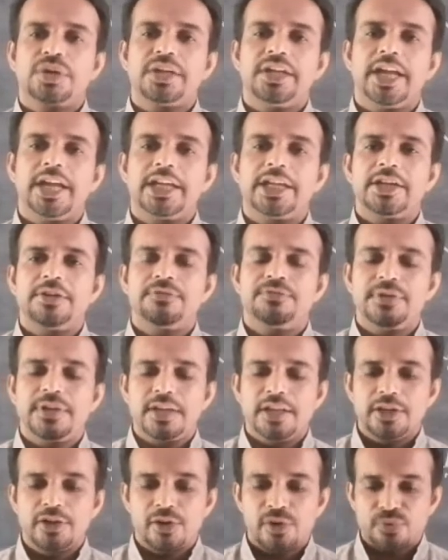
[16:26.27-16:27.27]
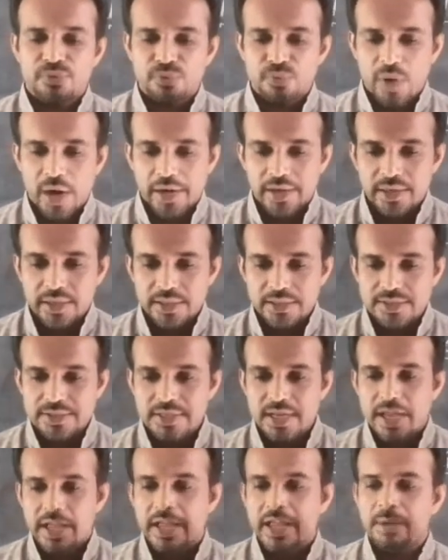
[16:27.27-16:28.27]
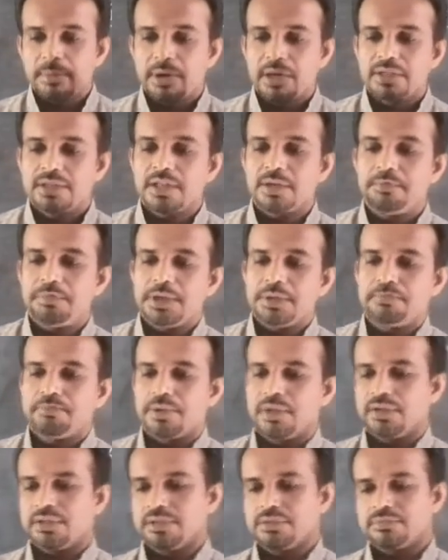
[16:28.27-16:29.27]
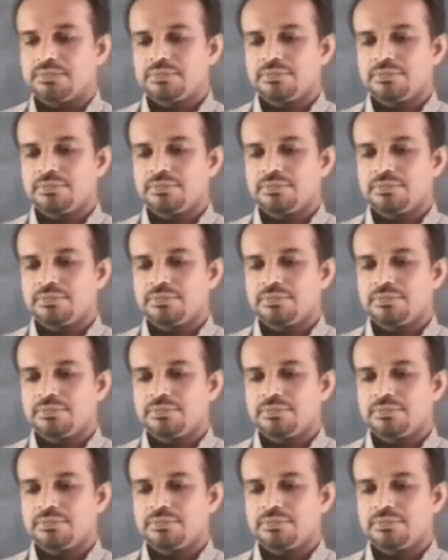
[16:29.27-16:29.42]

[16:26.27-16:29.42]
create a feeling of oneness among the people.